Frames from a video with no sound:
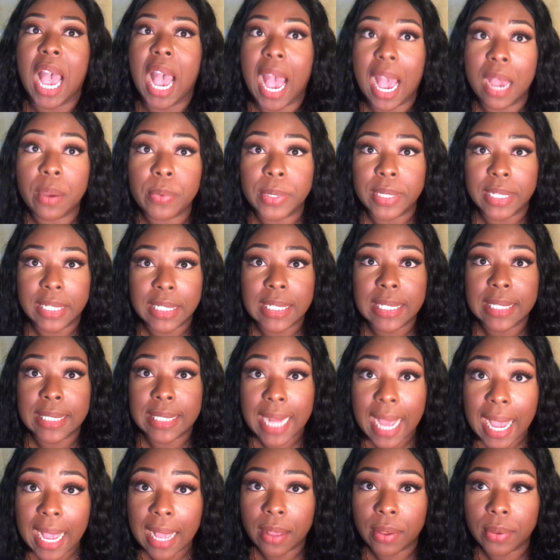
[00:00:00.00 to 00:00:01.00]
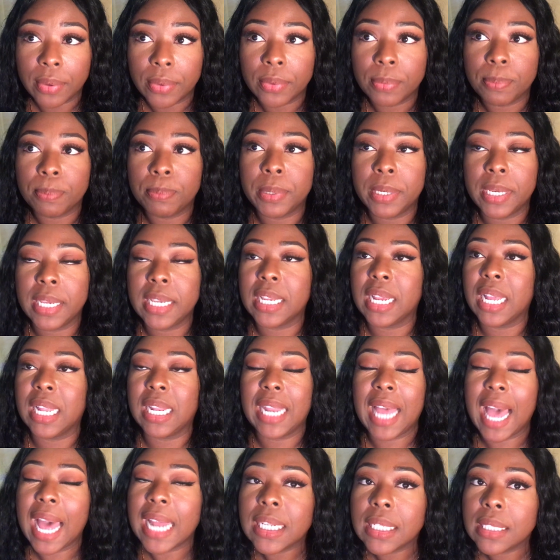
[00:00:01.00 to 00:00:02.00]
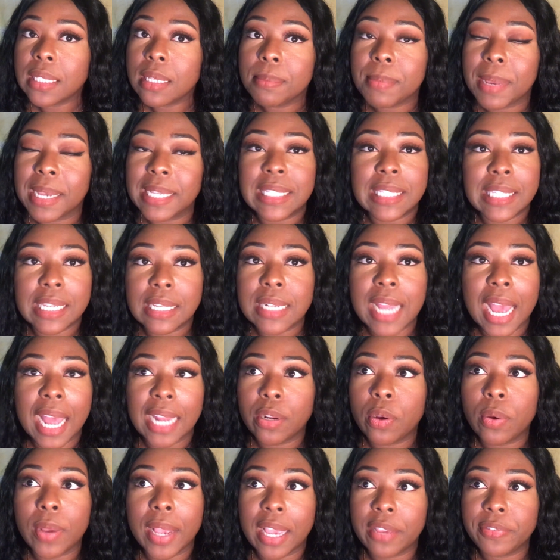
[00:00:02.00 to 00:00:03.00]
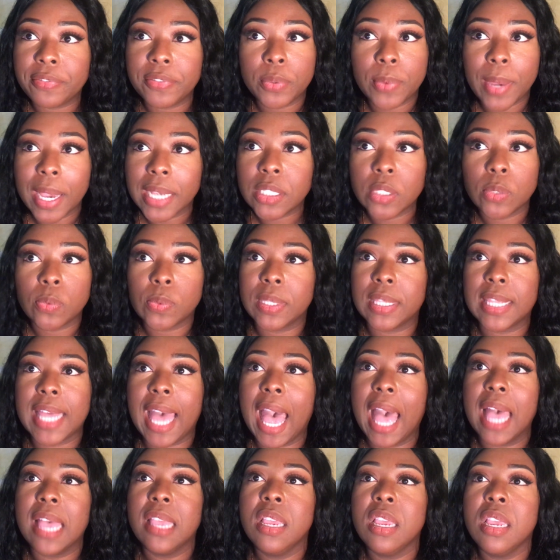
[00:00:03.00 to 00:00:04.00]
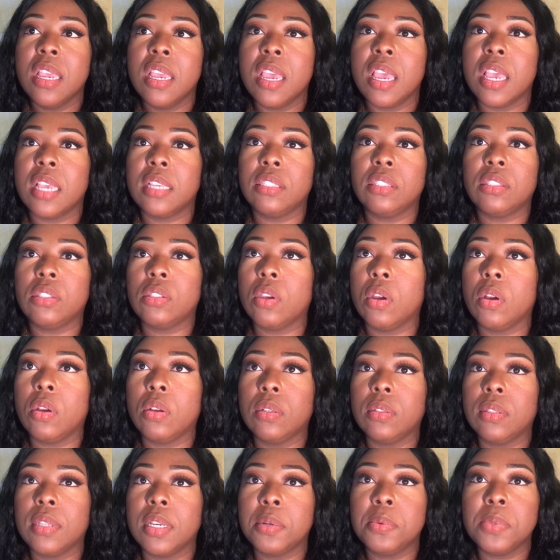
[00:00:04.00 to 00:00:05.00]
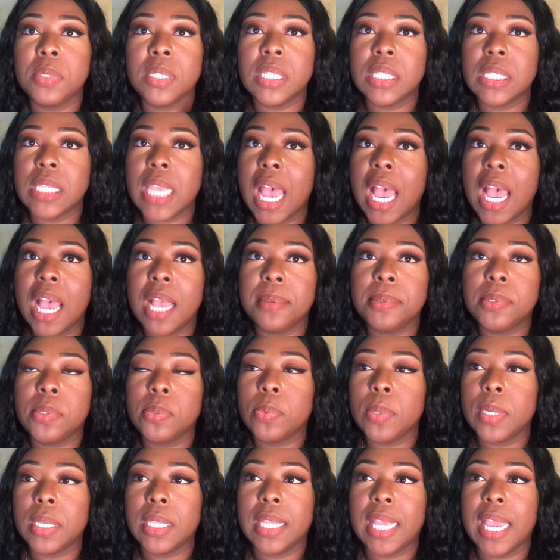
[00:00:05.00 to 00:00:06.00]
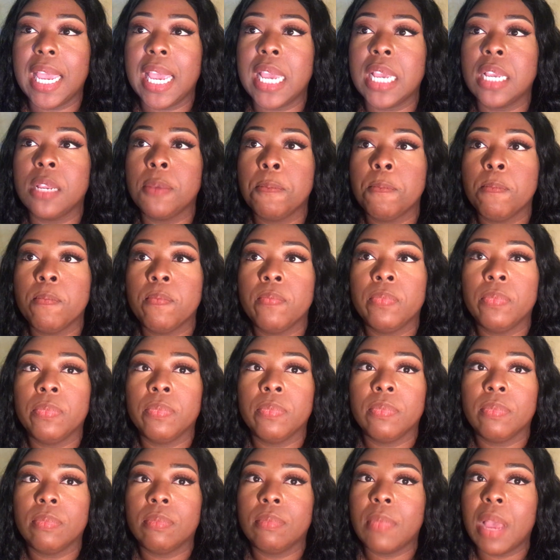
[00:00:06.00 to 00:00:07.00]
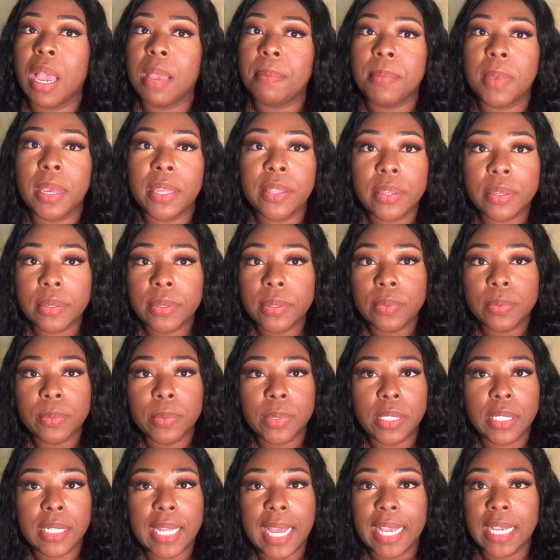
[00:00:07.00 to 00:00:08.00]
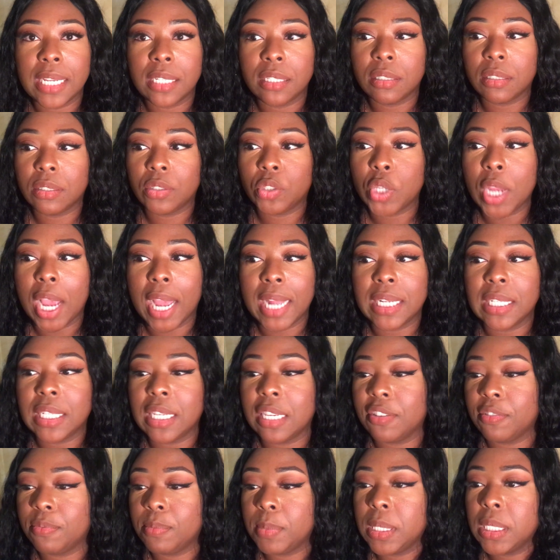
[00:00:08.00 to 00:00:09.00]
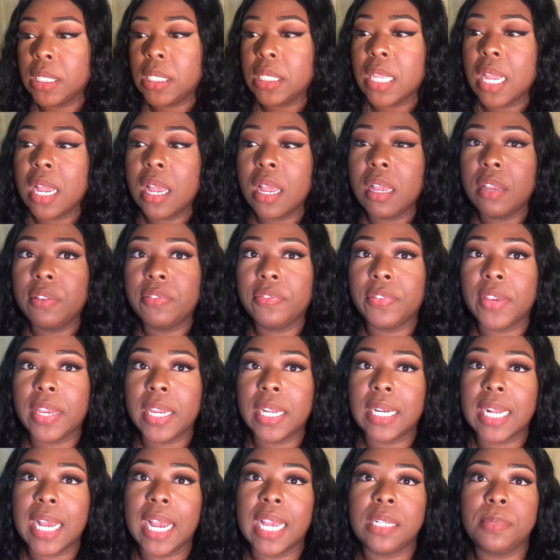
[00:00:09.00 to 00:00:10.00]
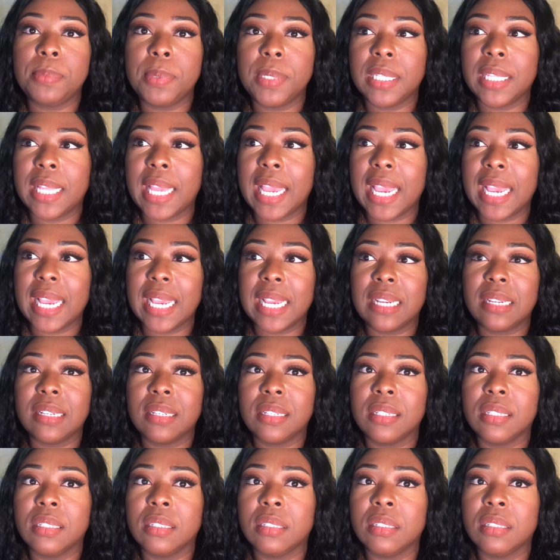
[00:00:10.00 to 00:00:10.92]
I would eat it now, but a lot of them I didn't, I don't F U X with that. And so there was times when like my mother would like try to give me stuff, and I'd be like,